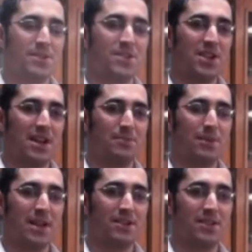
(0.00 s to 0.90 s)
is Josh
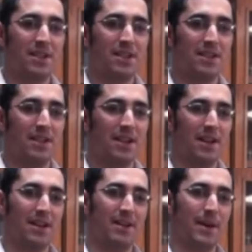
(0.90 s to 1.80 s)
Blaustein.
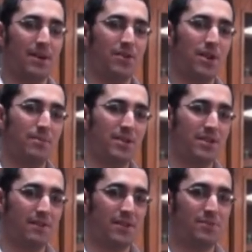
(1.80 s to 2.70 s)
Um, I grew up in
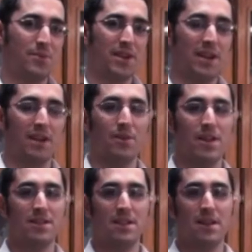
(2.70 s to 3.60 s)
Silver Spring and
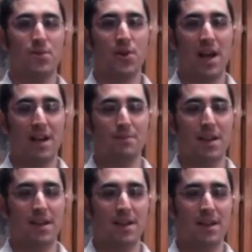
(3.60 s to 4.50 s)
went to the Hebrew
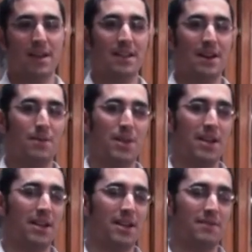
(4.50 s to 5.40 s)
Academy, and I'm
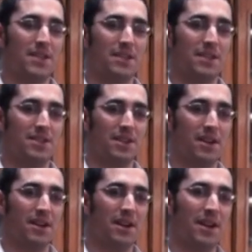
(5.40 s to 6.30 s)
lucky enough to teach
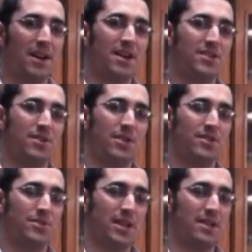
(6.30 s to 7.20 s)
here. So I
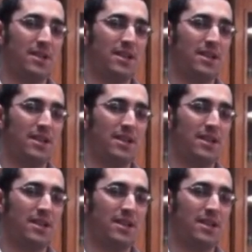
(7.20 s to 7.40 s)
just wanted to